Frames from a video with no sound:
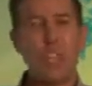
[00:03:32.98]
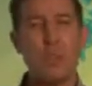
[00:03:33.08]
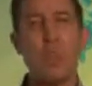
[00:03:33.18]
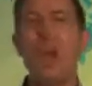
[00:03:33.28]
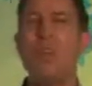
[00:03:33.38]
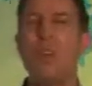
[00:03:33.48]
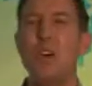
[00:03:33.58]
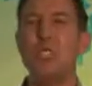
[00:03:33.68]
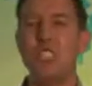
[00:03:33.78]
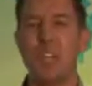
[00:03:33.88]
And when
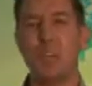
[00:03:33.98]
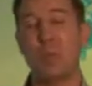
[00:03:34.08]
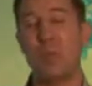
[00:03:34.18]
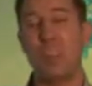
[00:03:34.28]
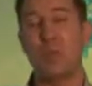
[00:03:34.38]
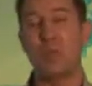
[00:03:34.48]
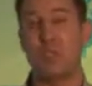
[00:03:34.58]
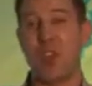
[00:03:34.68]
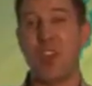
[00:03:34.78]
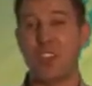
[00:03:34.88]
those cells become
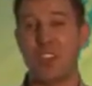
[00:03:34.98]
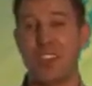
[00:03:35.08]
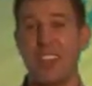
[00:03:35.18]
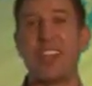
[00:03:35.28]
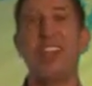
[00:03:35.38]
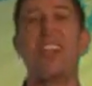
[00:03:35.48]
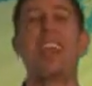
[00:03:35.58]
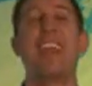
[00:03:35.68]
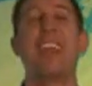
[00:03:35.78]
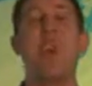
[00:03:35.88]
stronger,
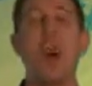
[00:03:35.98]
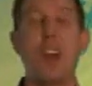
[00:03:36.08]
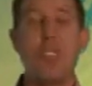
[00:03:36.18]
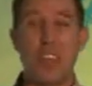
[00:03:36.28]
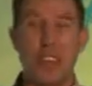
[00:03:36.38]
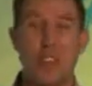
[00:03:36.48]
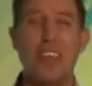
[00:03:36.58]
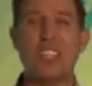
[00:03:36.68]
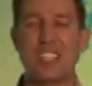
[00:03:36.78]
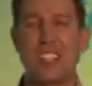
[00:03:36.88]
they go on the
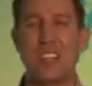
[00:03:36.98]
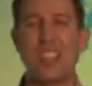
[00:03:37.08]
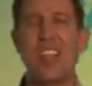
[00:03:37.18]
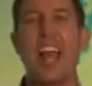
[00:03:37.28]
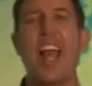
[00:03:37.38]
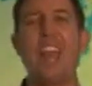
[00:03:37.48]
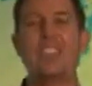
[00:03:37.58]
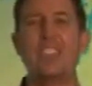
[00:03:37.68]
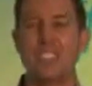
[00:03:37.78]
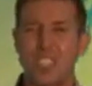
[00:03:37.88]
offensive
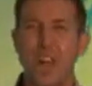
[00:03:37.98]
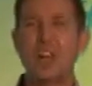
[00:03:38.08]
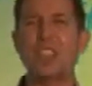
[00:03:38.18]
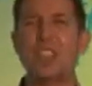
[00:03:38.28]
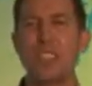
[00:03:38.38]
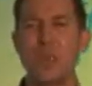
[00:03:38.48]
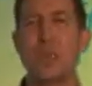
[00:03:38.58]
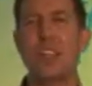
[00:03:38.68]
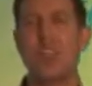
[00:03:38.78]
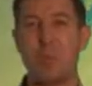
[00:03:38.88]
and start to
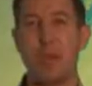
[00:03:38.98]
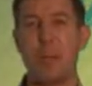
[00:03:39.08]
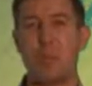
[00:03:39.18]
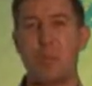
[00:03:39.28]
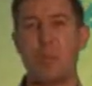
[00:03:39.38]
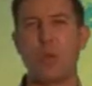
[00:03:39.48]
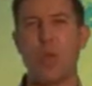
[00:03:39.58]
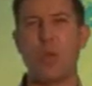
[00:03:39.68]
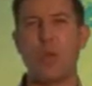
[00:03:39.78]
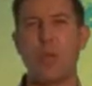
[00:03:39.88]
make the body work
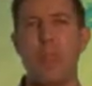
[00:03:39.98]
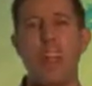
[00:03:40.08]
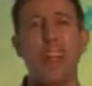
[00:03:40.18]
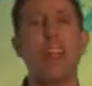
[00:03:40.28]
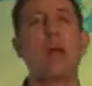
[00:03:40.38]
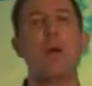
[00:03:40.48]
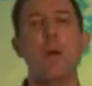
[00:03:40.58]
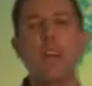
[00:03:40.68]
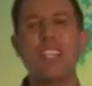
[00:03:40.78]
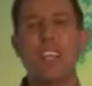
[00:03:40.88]
better. Now, I
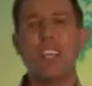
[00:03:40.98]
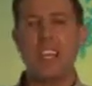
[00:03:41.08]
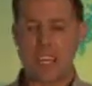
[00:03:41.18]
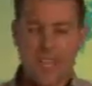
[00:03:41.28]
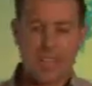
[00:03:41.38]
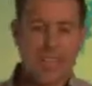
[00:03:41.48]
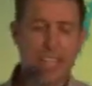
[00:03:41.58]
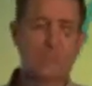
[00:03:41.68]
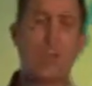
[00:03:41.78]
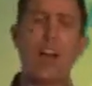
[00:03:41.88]
want to tell you that
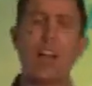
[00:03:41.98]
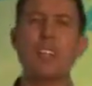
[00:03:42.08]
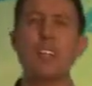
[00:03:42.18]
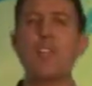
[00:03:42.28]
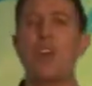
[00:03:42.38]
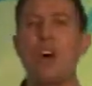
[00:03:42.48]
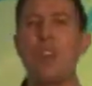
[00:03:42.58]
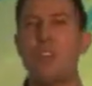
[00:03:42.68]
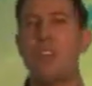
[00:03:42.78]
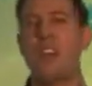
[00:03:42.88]
this product,
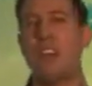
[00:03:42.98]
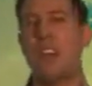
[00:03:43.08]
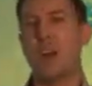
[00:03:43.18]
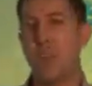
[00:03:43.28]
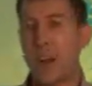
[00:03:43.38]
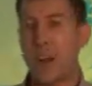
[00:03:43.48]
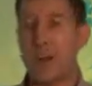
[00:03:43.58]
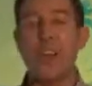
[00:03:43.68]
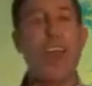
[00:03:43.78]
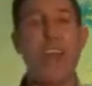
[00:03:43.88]
Evolve
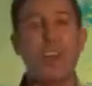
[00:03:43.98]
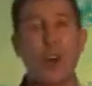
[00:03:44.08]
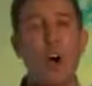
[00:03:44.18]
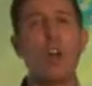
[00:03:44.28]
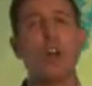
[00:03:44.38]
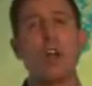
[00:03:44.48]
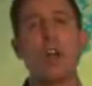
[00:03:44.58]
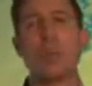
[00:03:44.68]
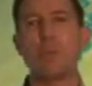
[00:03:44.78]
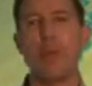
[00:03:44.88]
Water, and all of our
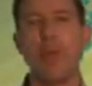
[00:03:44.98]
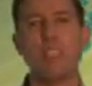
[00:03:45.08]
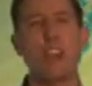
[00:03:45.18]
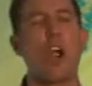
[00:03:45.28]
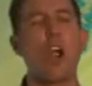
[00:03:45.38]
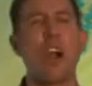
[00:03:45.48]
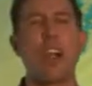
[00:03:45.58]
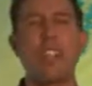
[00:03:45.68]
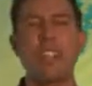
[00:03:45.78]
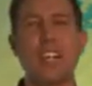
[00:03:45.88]
other products are
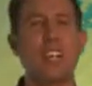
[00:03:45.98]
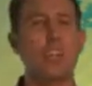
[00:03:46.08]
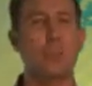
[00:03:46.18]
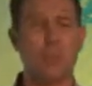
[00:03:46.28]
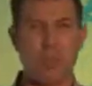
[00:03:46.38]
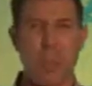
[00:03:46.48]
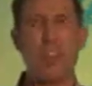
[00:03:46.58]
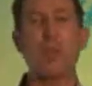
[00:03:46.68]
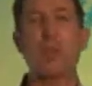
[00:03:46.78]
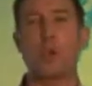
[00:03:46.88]
not intended to
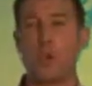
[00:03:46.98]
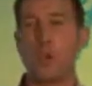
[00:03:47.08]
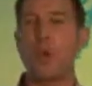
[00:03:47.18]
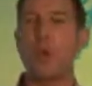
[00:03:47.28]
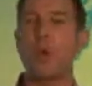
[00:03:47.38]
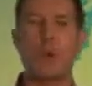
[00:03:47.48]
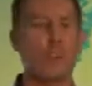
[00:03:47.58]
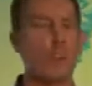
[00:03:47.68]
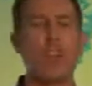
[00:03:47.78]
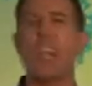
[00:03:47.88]
prevent or cure or
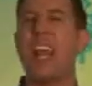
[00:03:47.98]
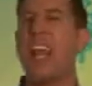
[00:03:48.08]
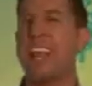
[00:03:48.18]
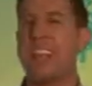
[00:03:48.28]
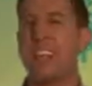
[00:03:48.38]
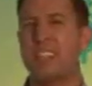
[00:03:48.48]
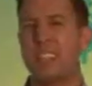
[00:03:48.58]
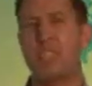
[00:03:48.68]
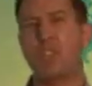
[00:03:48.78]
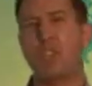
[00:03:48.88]
treat any
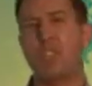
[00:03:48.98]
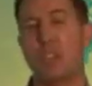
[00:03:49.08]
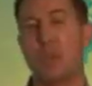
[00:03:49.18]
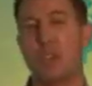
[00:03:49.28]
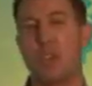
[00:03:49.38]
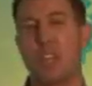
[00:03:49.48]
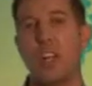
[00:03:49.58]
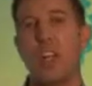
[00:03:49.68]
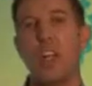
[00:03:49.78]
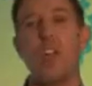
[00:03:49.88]
diseases or disorders.
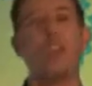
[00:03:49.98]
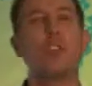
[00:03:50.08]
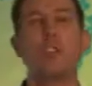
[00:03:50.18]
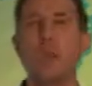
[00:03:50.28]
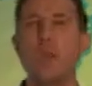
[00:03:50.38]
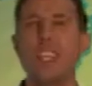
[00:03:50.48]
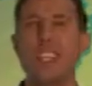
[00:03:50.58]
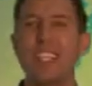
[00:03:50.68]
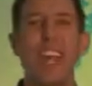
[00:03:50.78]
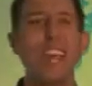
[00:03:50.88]
They're truly
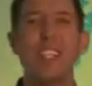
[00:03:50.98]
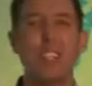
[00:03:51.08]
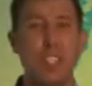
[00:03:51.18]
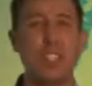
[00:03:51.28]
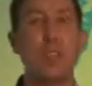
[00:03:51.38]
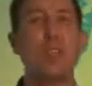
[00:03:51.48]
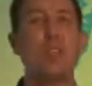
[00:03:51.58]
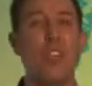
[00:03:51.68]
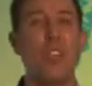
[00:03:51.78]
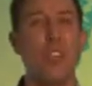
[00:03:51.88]
intended to do
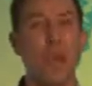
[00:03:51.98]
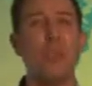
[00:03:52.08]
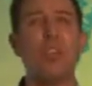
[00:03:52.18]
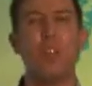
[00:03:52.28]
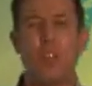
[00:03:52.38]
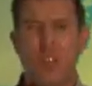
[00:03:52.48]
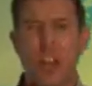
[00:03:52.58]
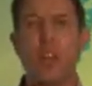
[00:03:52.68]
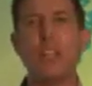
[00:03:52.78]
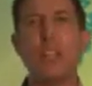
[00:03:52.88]
a couple of
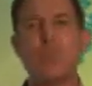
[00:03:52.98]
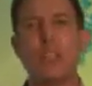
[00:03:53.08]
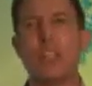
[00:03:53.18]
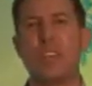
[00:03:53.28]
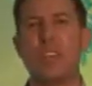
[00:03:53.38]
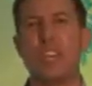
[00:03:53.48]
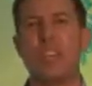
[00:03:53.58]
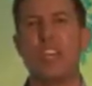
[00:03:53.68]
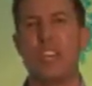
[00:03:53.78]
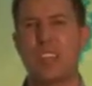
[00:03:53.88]
very
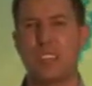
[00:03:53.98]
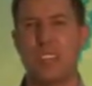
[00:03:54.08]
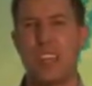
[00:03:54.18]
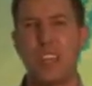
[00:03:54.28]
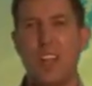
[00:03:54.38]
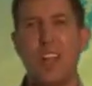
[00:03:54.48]
specific things.